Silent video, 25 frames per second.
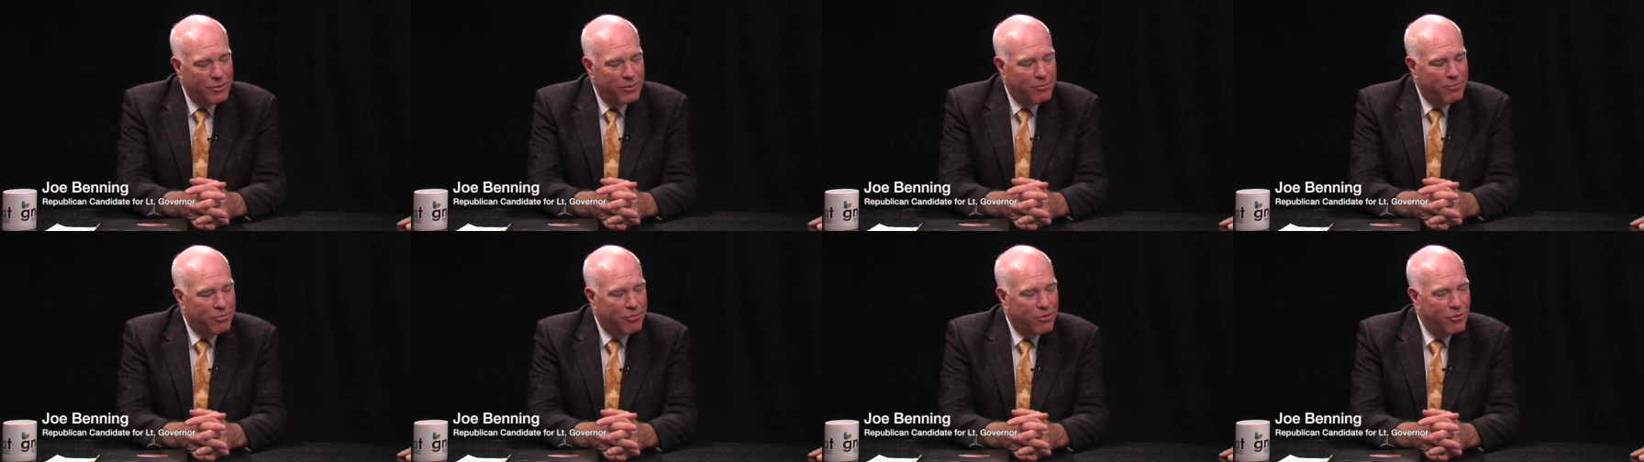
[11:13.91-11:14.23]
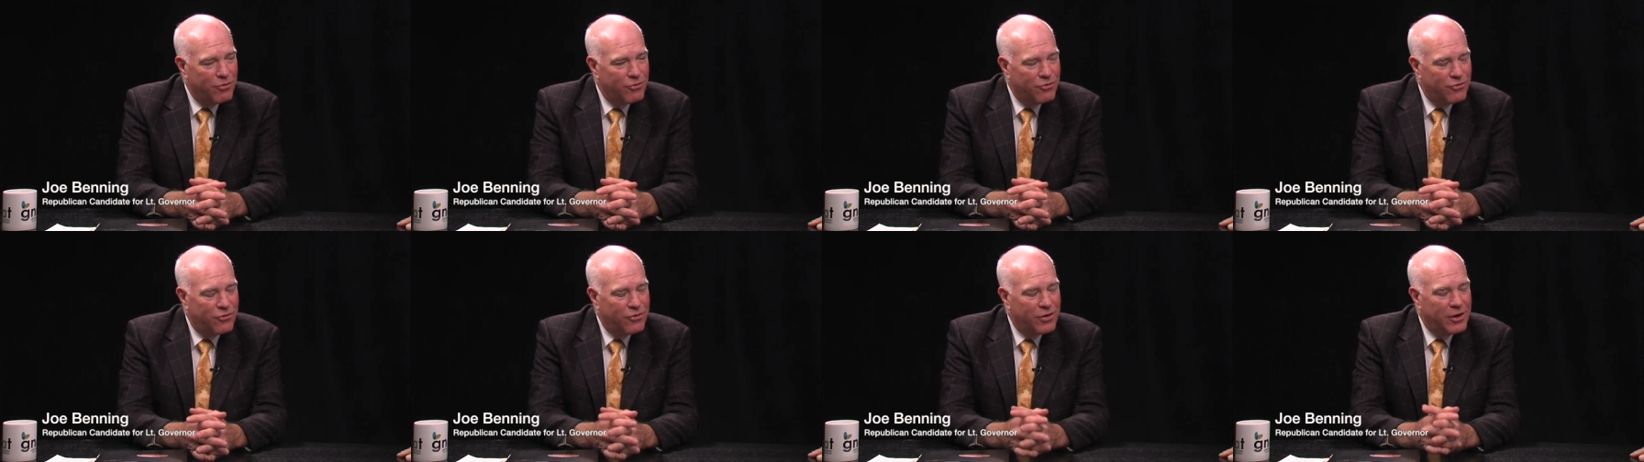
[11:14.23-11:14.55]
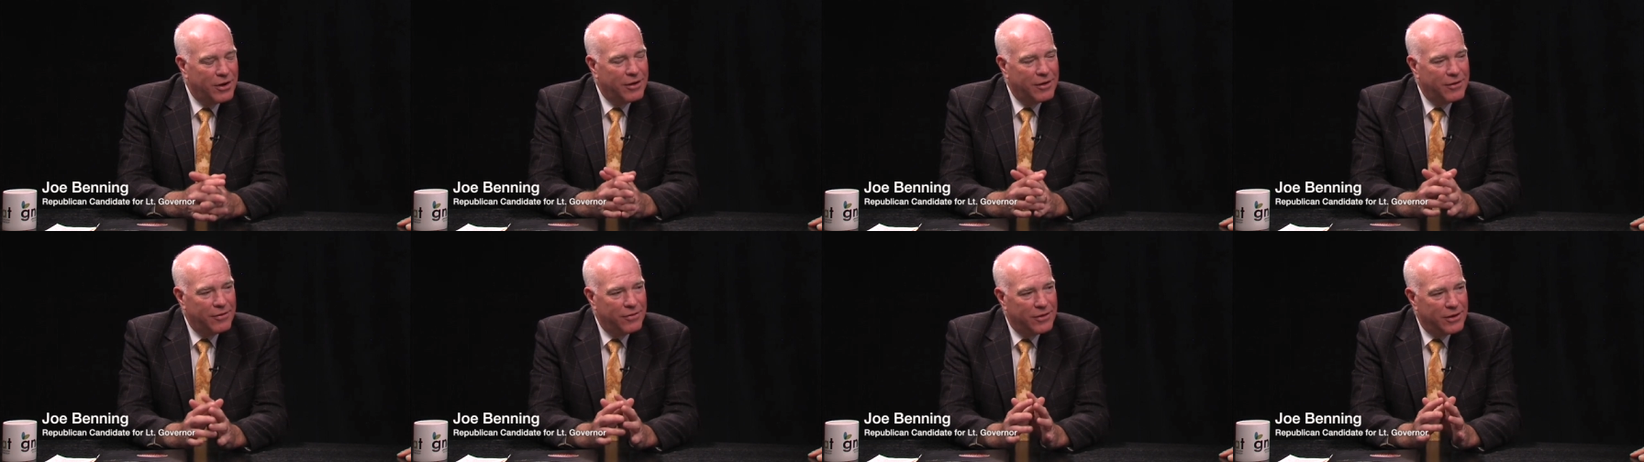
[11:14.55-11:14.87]
approach
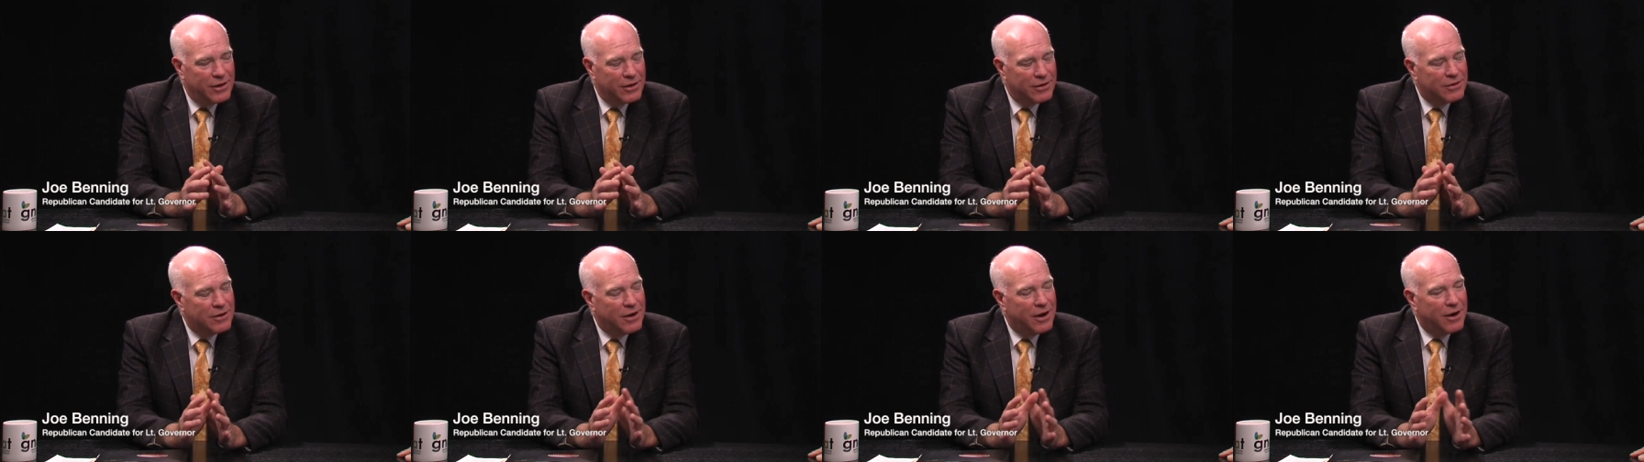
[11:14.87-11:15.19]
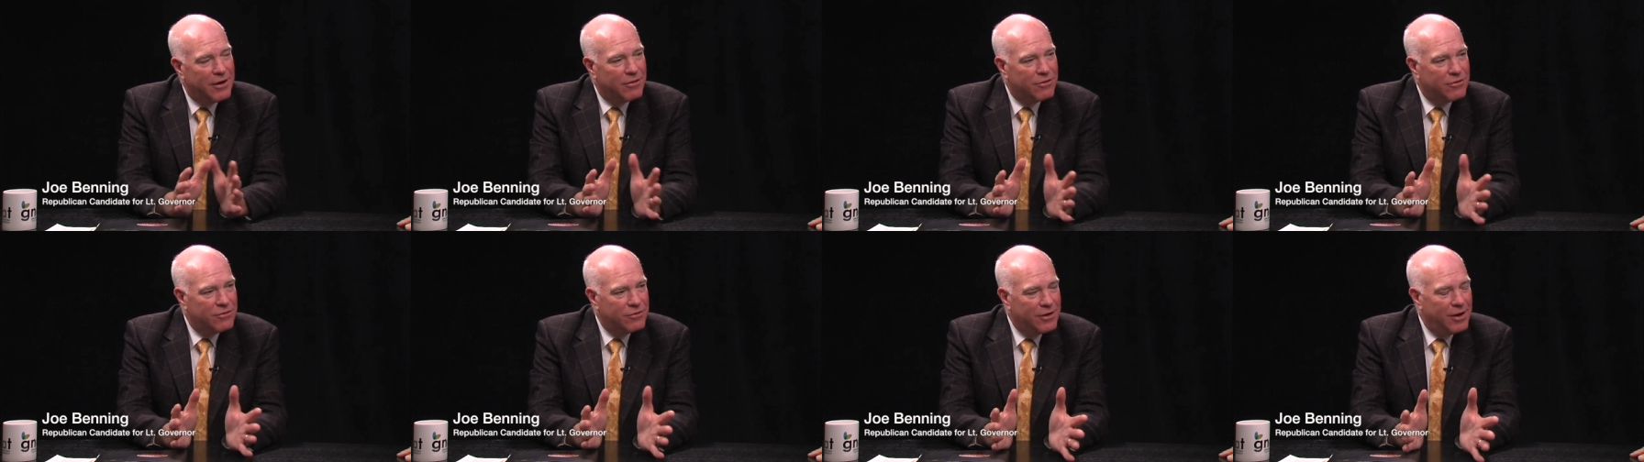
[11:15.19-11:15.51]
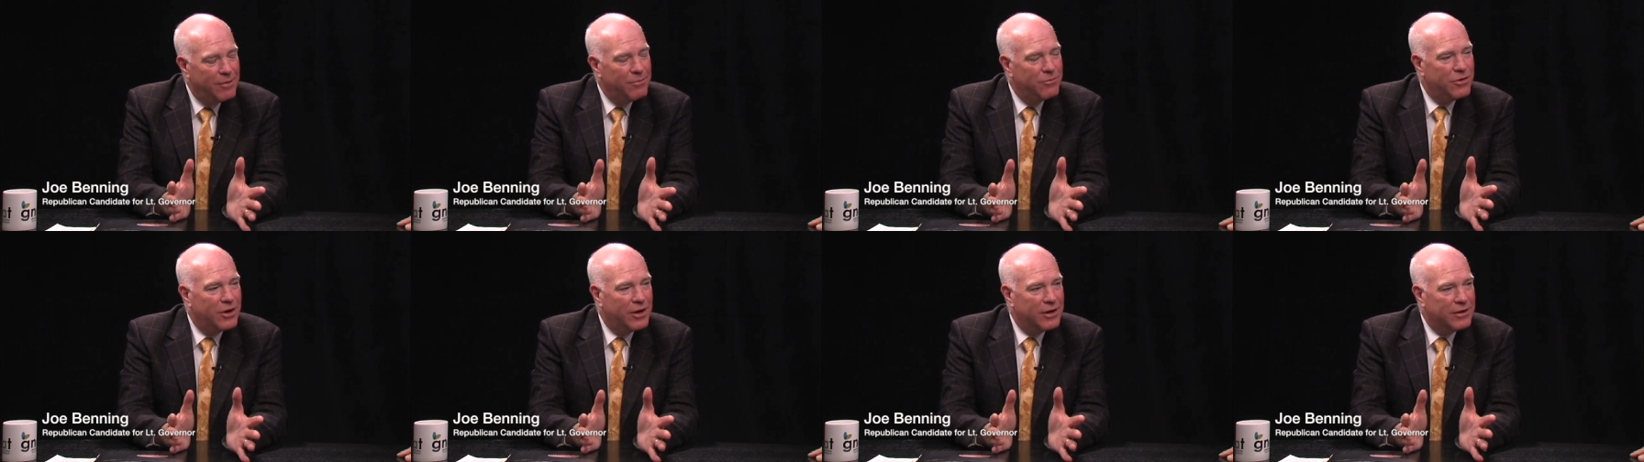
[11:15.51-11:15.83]
the entire
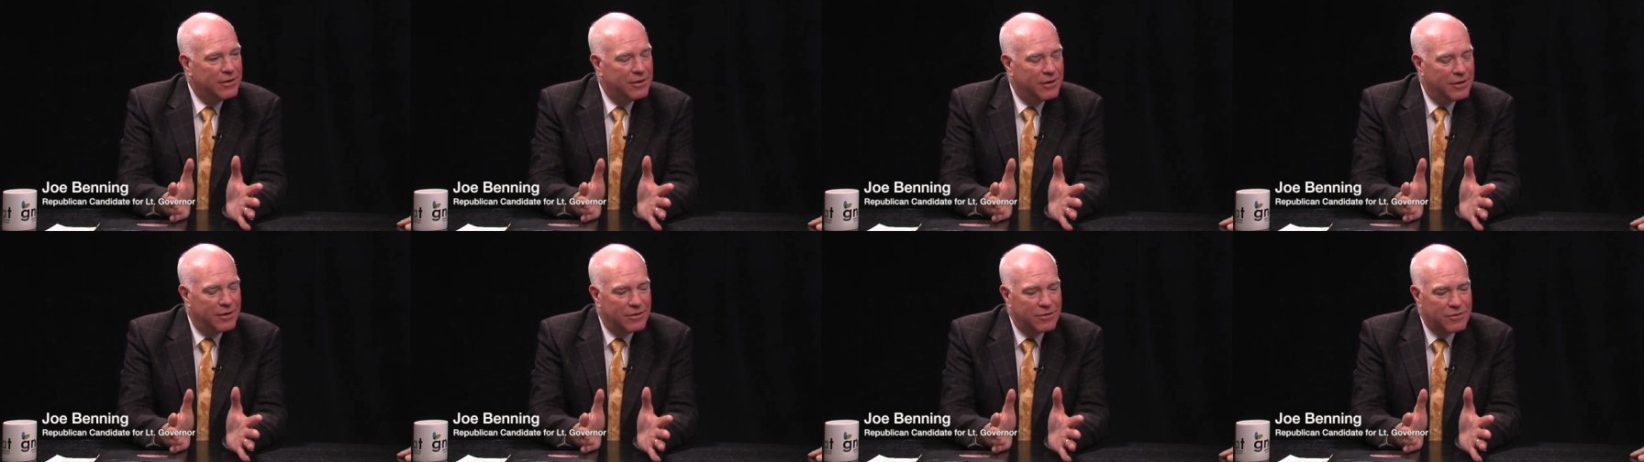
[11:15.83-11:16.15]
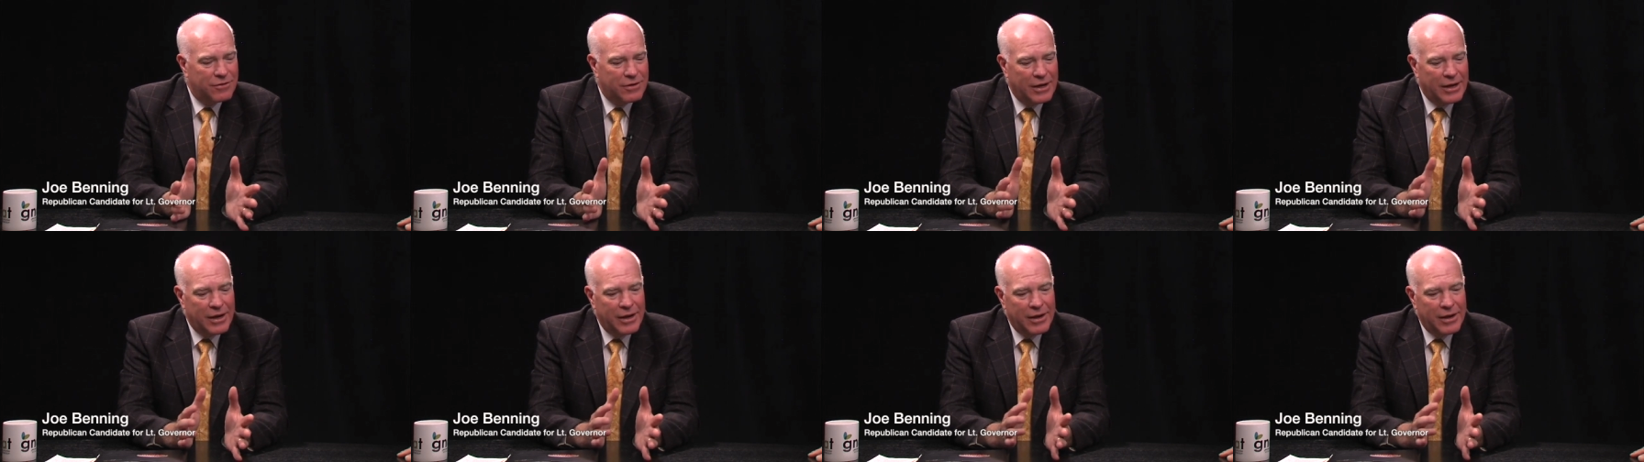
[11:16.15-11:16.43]
subject is